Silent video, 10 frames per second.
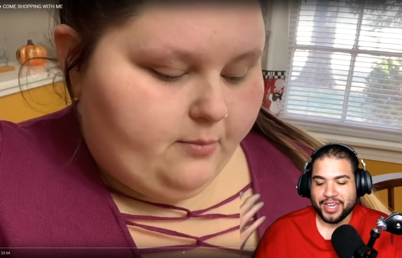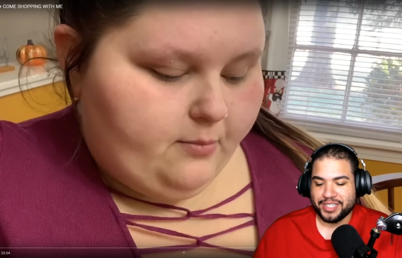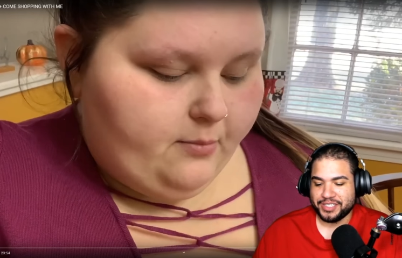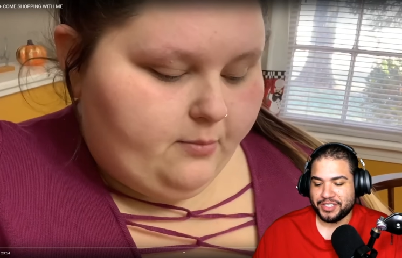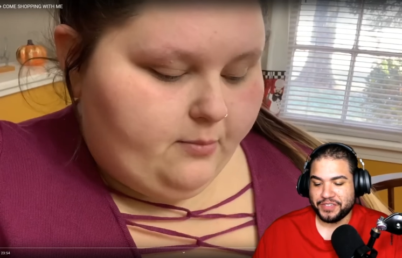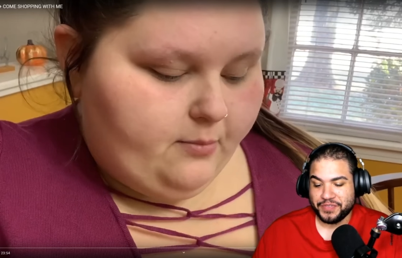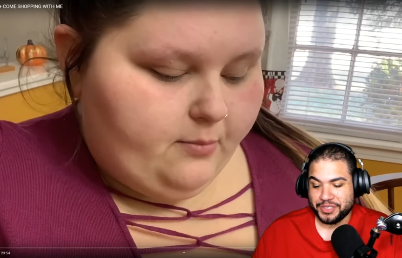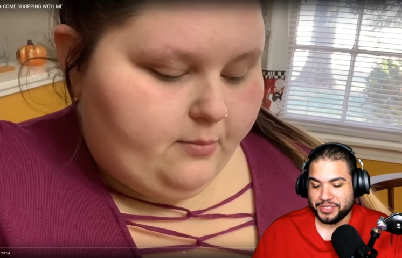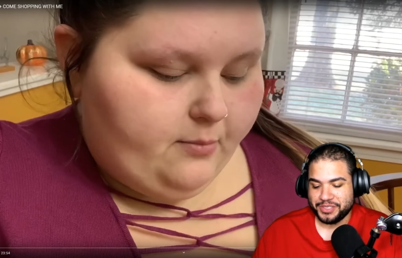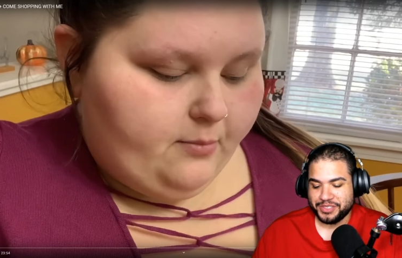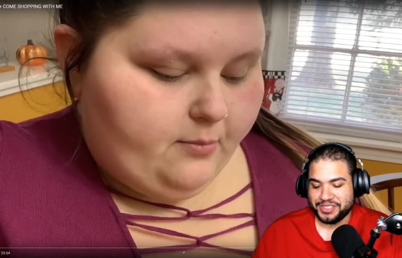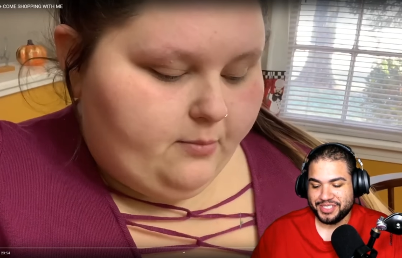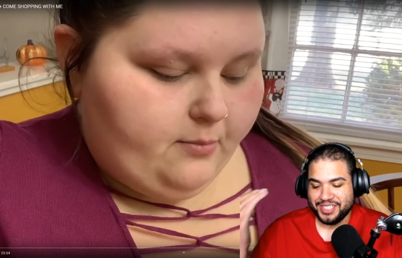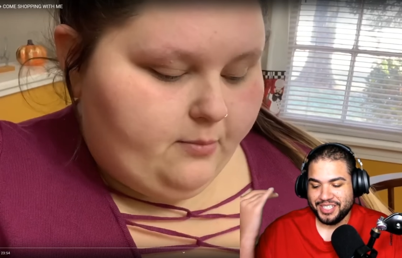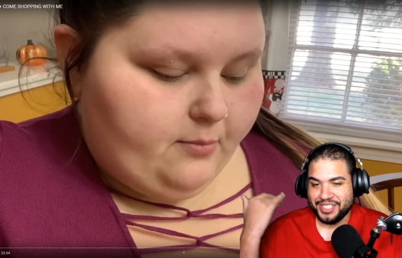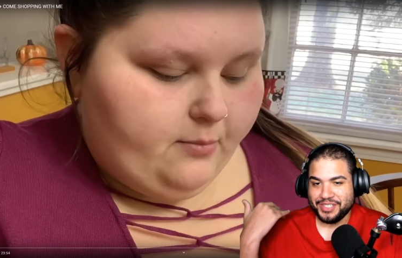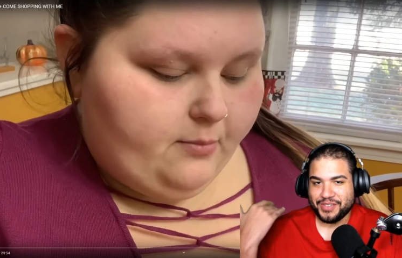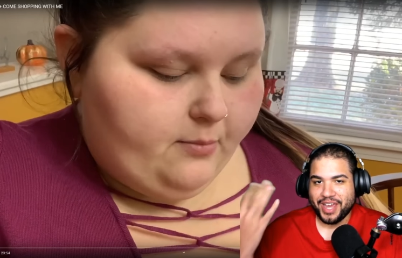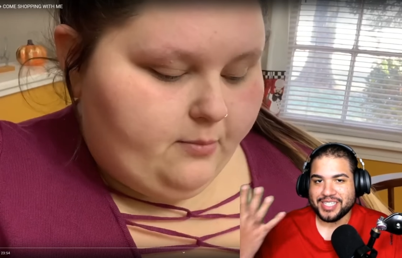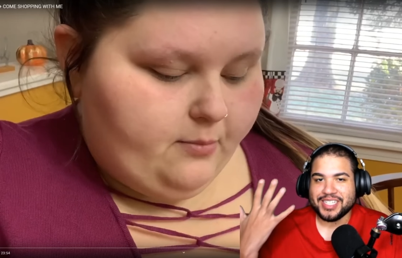Speaker 1: into the food,
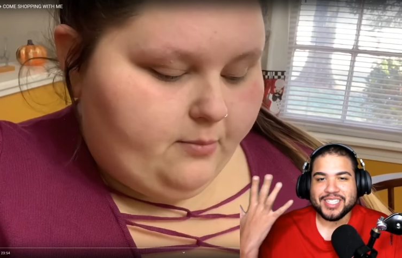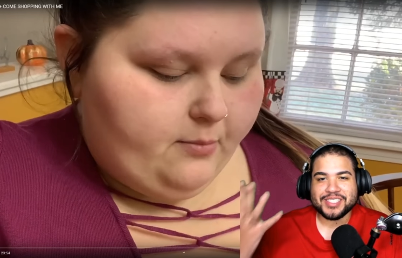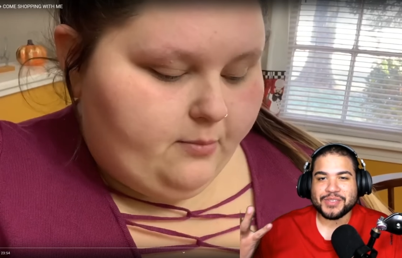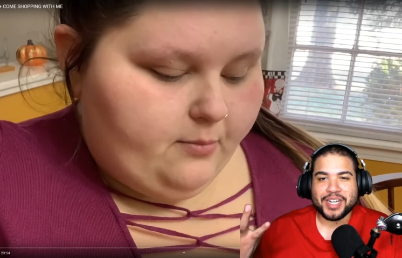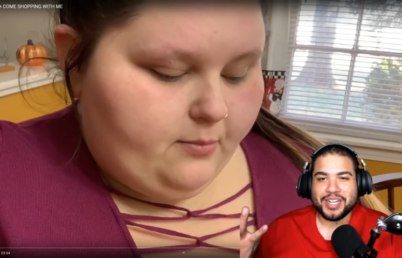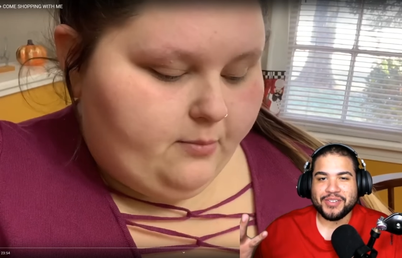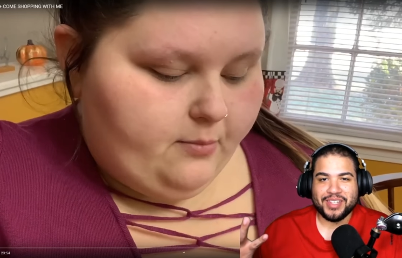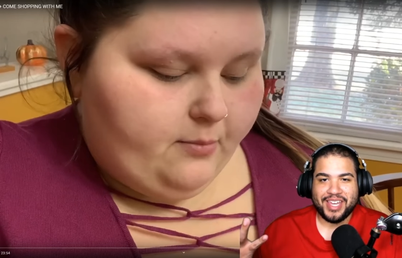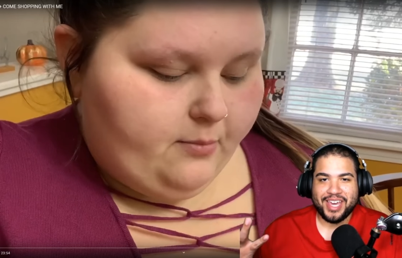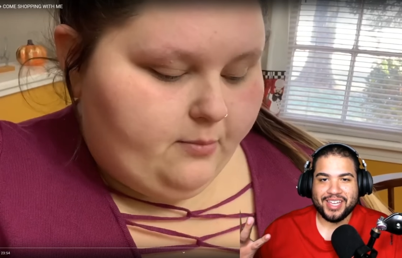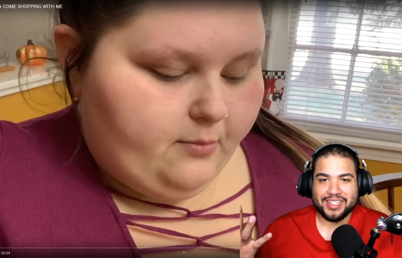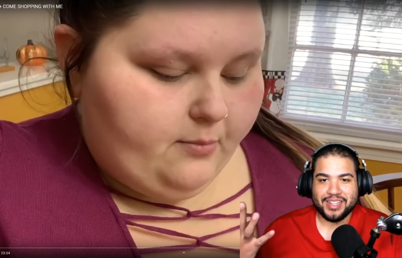right? See, this is what I don't get.